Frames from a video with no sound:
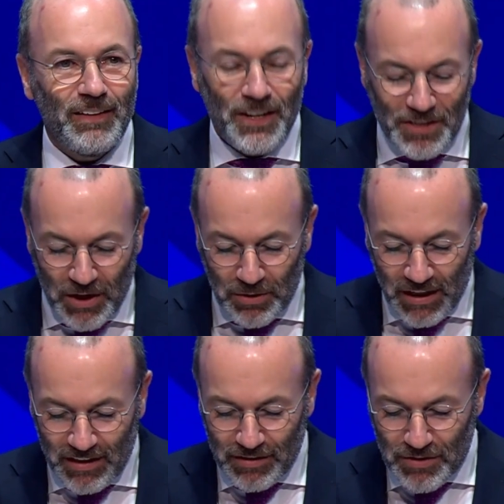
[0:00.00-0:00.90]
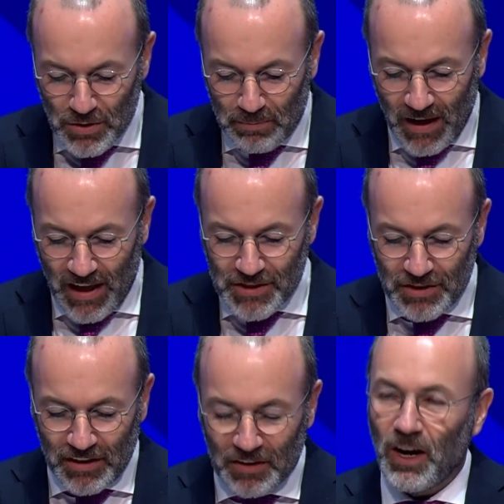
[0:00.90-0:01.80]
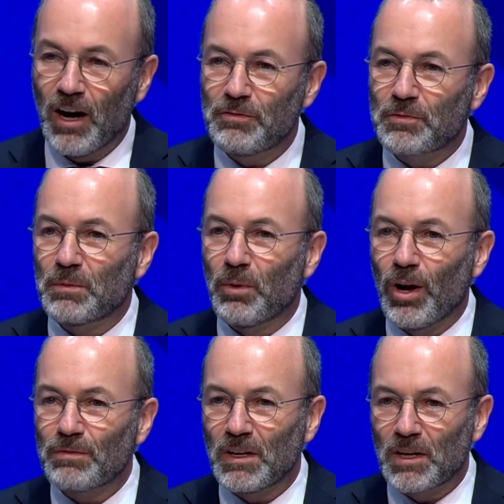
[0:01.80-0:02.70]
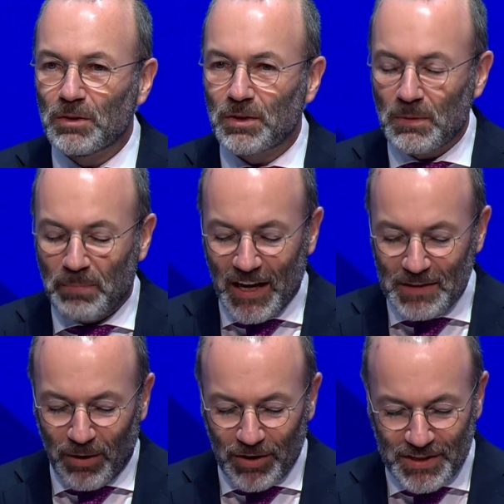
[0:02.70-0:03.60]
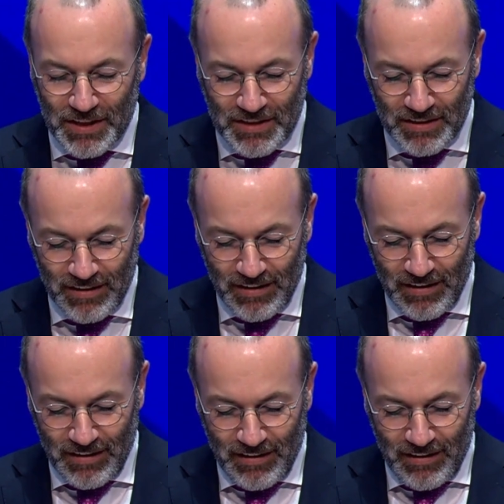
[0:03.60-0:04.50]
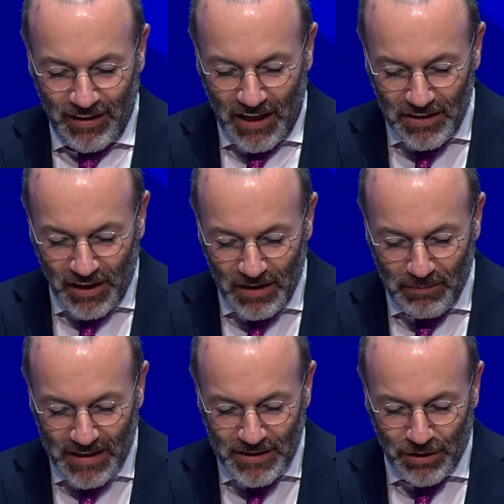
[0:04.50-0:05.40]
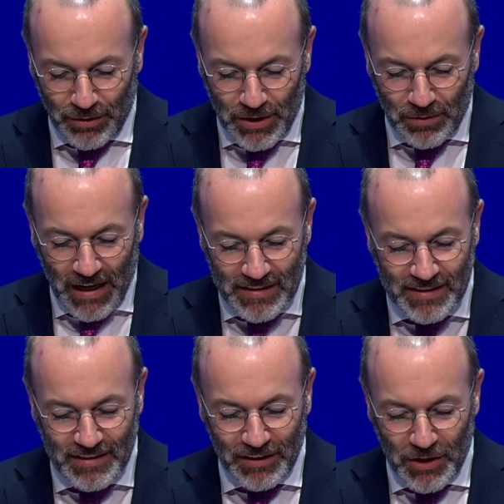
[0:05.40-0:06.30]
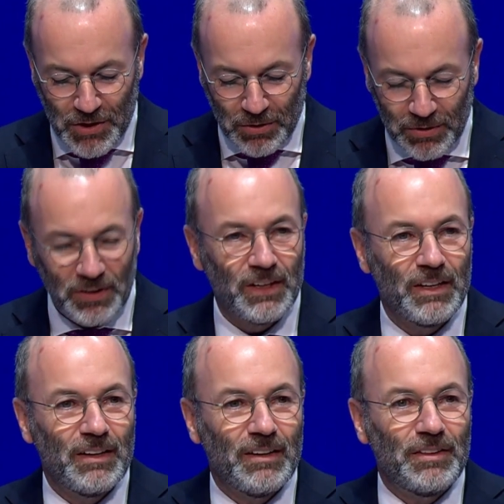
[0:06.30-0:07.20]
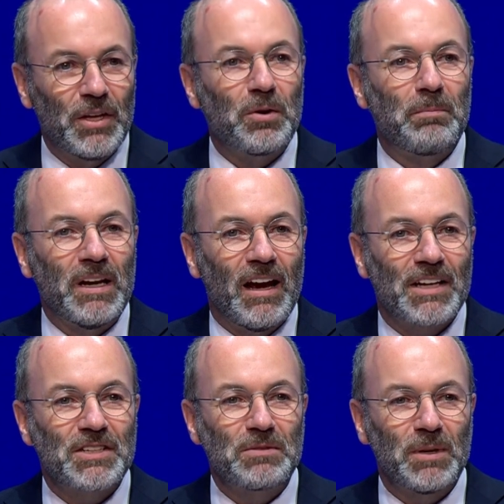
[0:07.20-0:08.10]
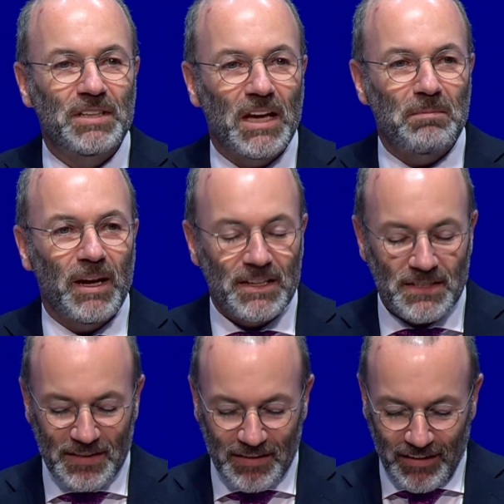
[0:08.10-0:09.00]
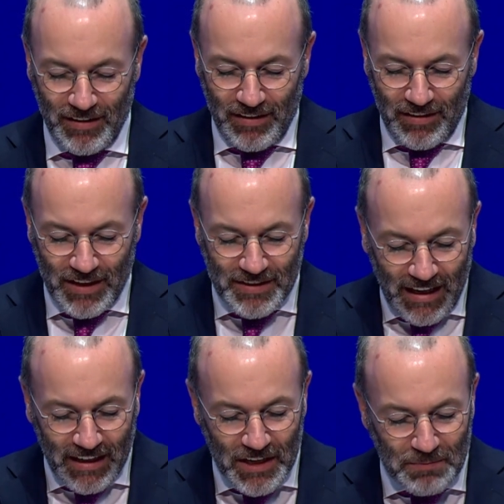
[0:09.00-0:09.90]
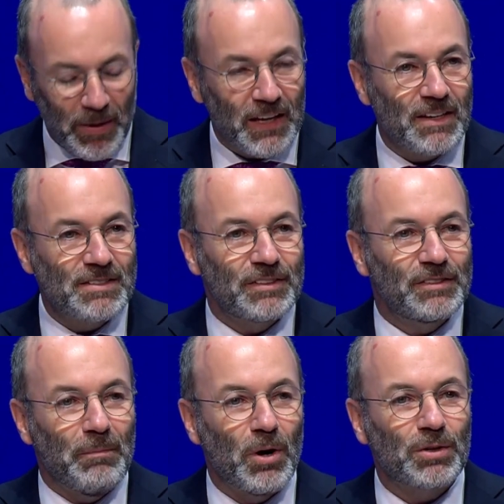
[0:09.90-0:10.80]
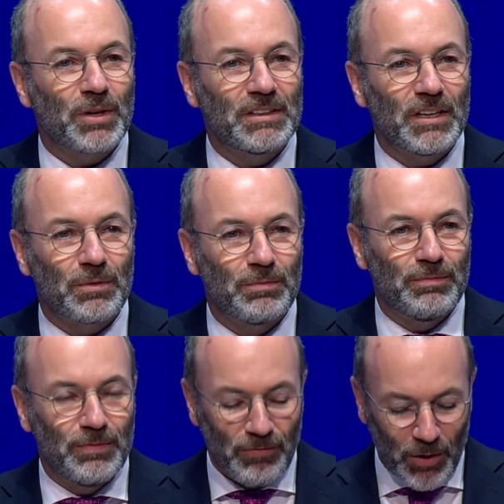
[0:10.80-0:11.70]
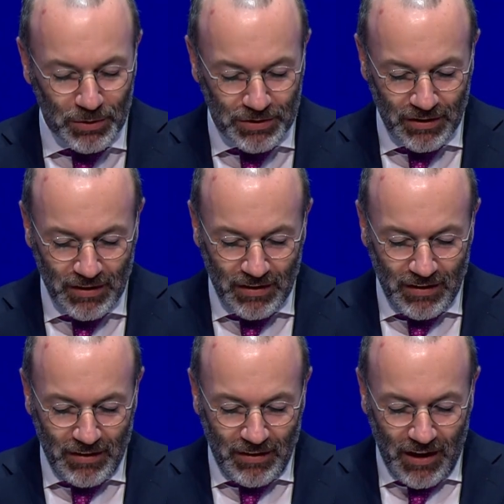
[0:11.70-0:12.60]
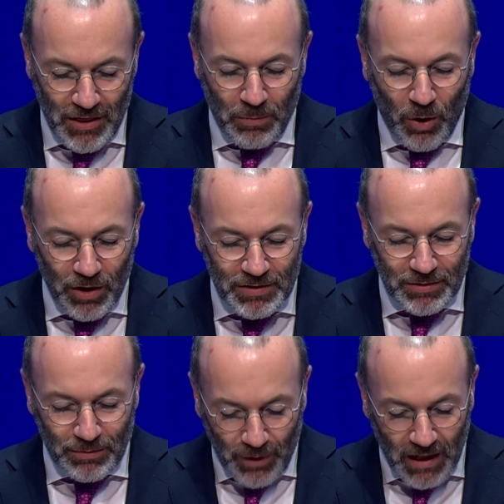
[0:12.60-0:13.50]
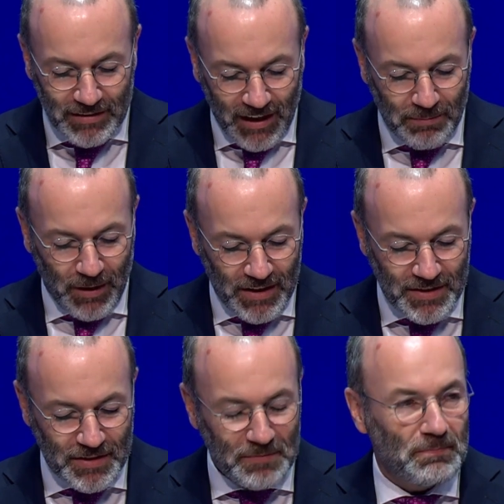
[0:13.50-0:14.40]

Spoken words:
is a unique super election year. Half of the world will go to the ballot boxes. India, Mexico, US, and in June, the European elections will take place. The second biggest democratic vote in the world will take place.